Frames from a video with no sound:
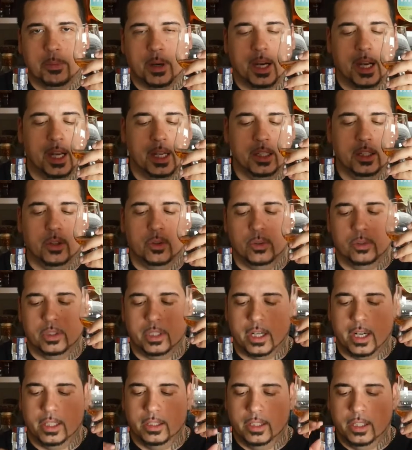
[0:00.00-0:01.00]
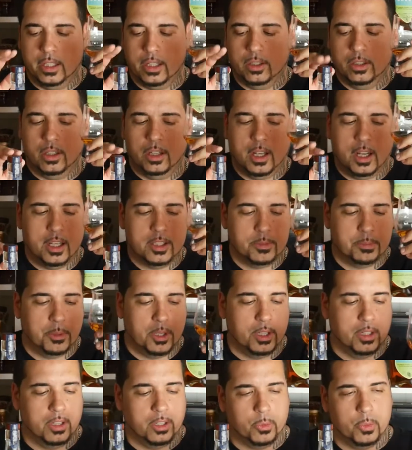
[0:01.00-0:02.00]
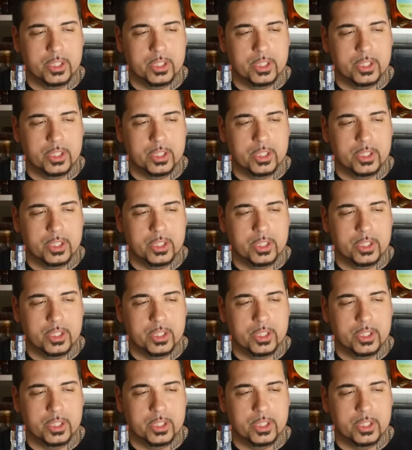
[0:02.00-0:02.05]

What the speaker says: pine note that I did on the Lost Monarch,